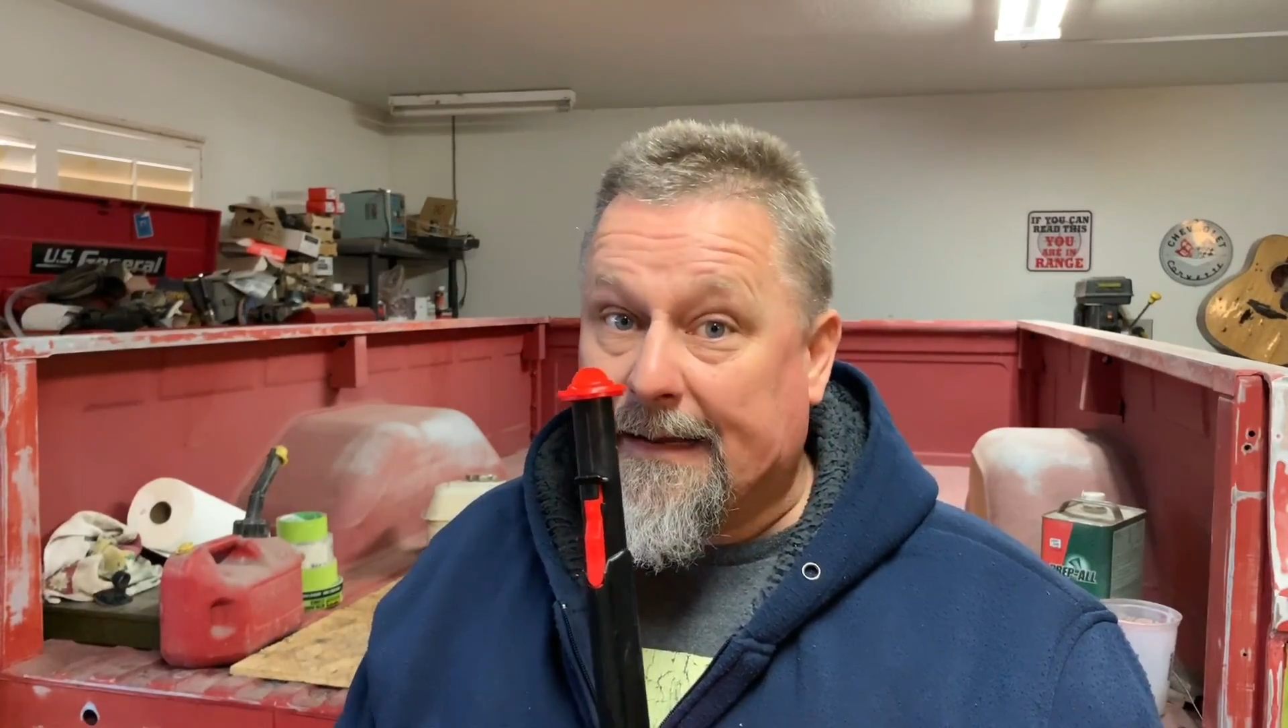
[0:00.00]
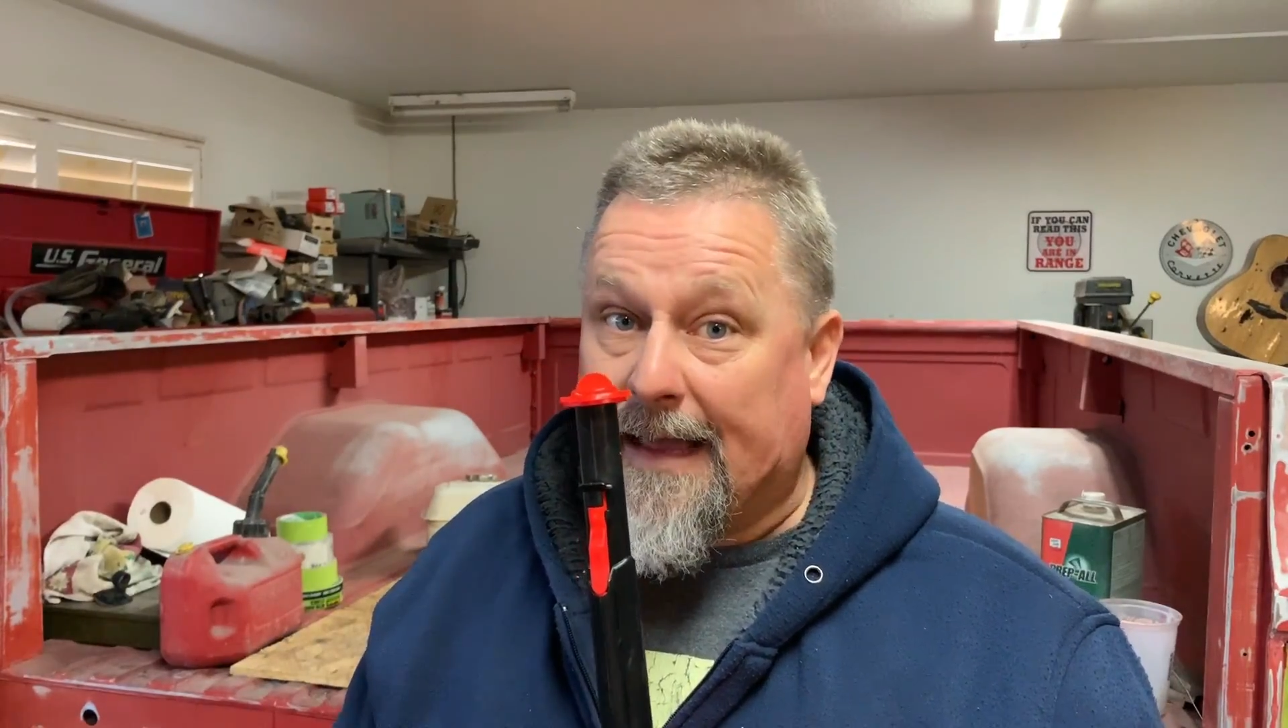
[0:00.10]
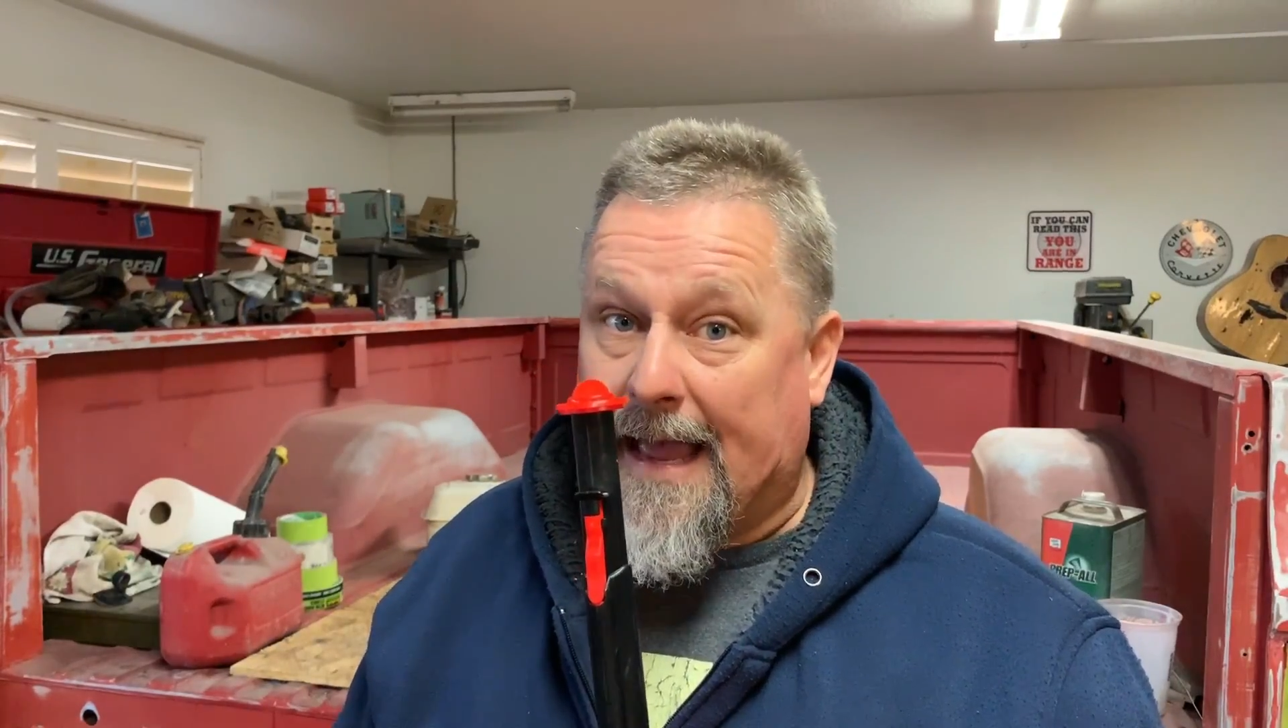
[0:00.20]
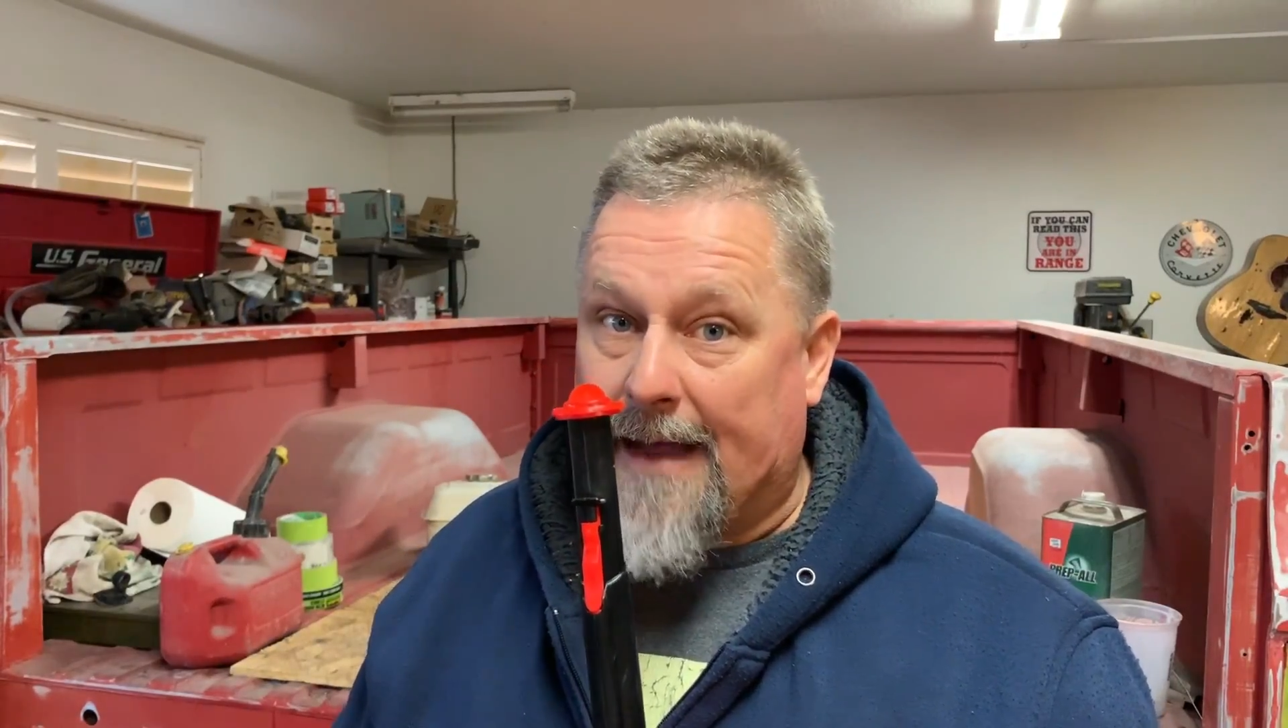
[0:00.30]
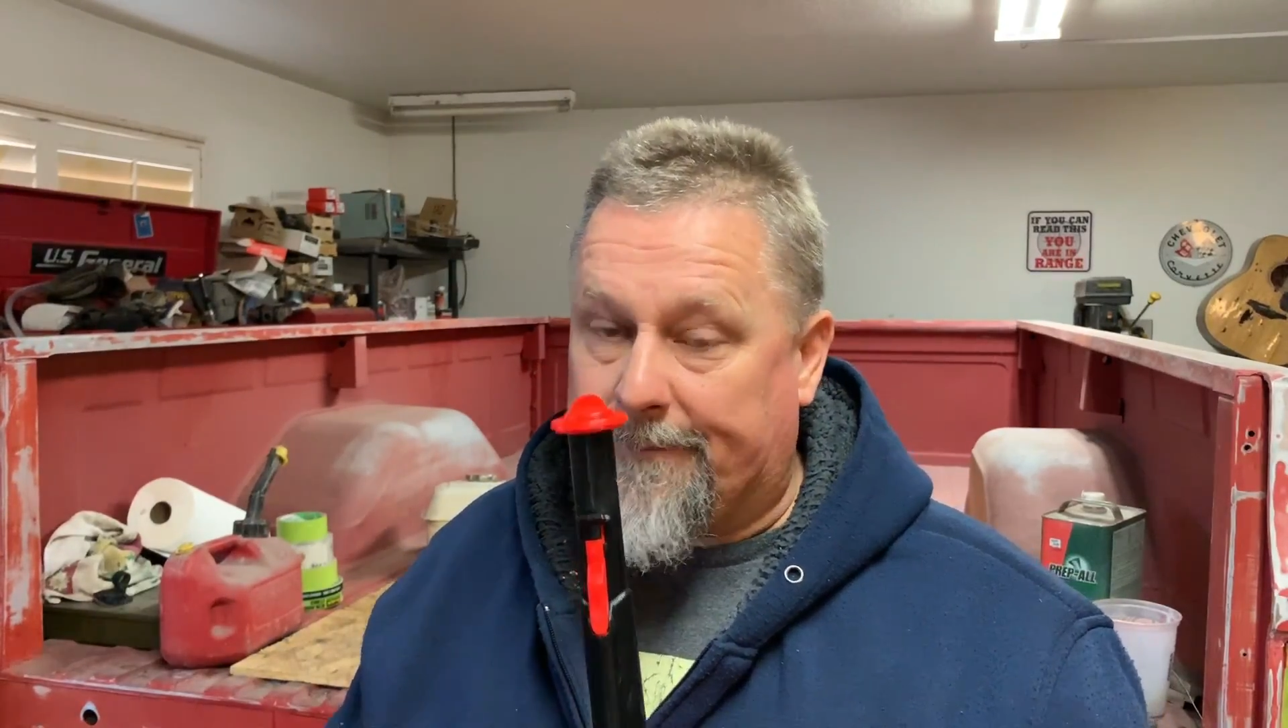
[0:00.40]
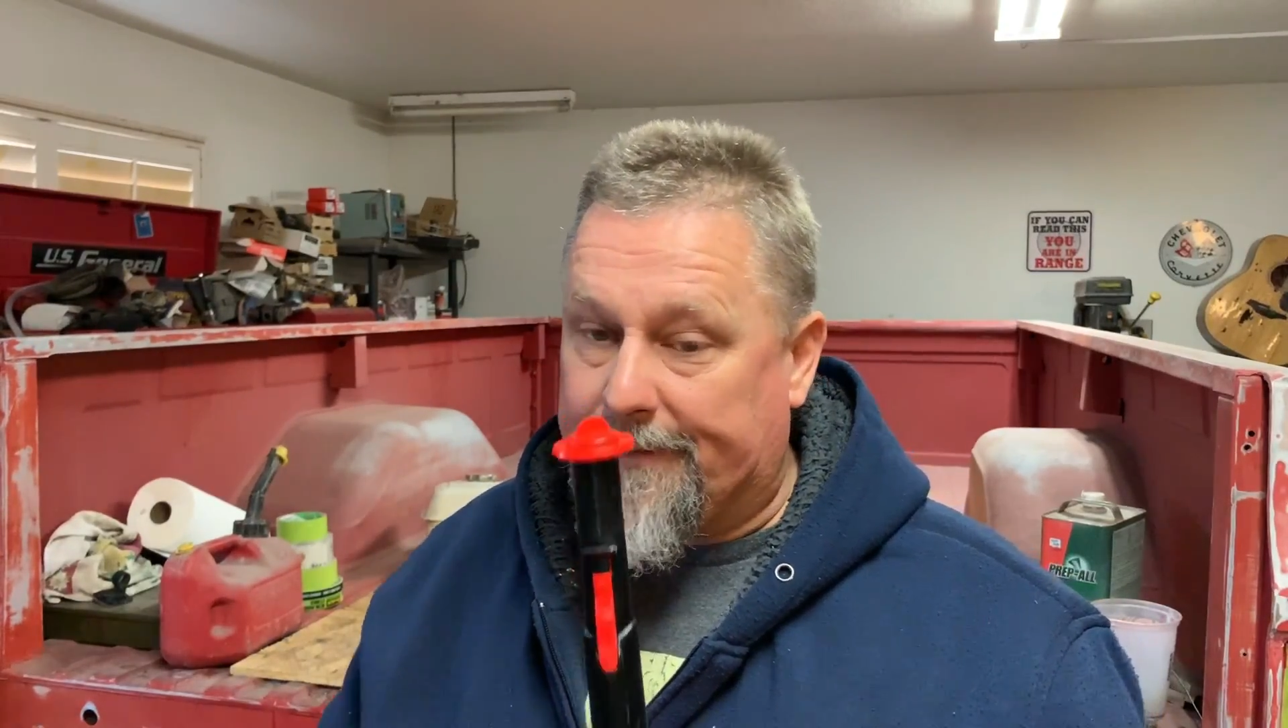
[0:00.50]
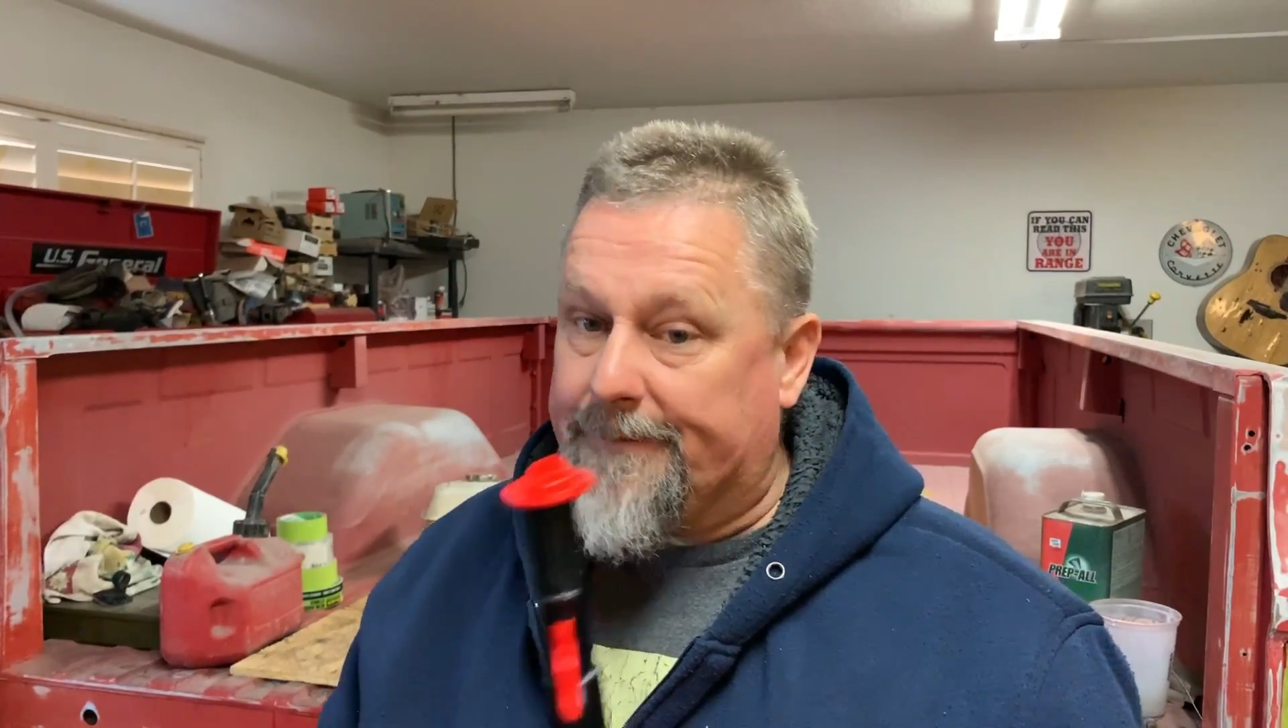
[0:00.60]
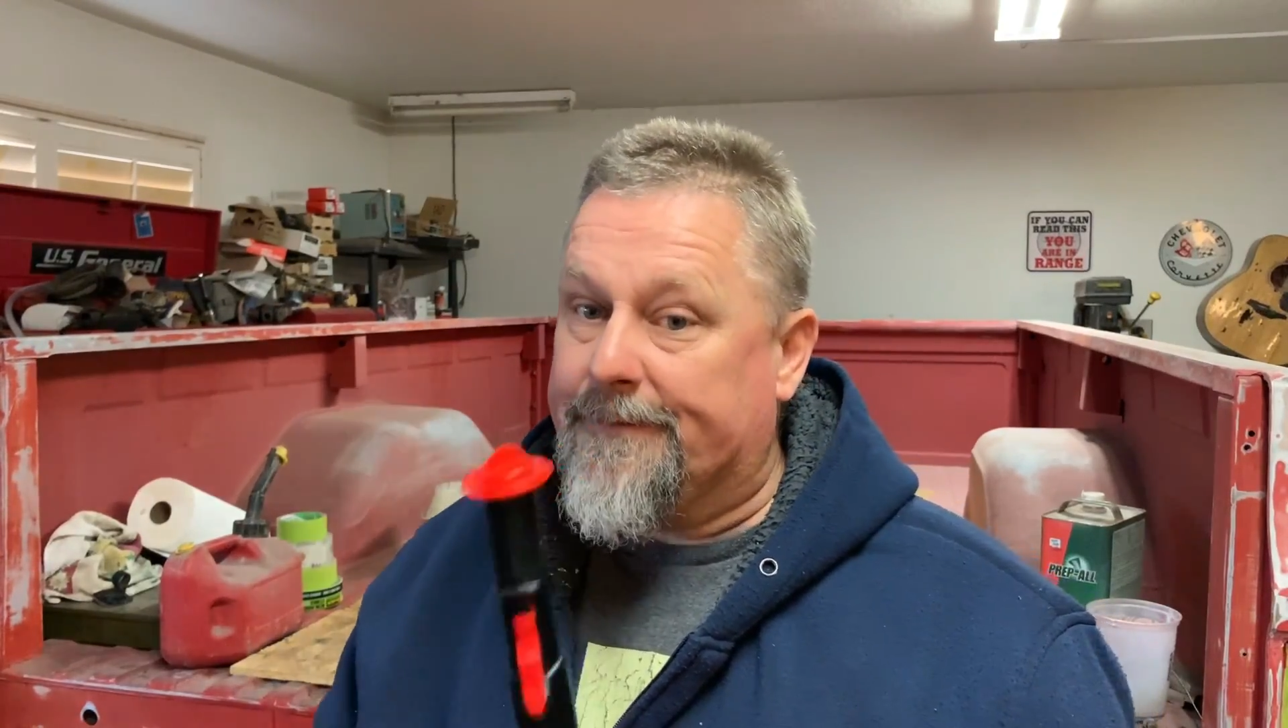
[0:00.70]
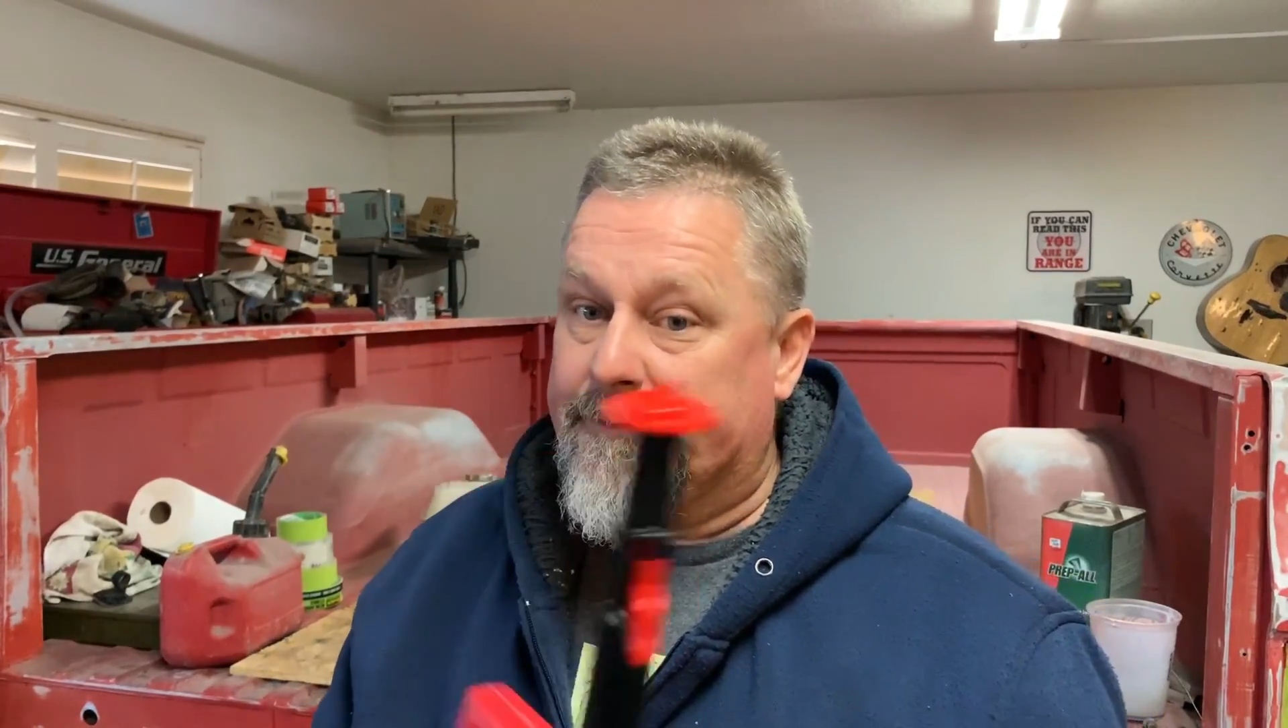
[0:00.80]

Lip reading: cap,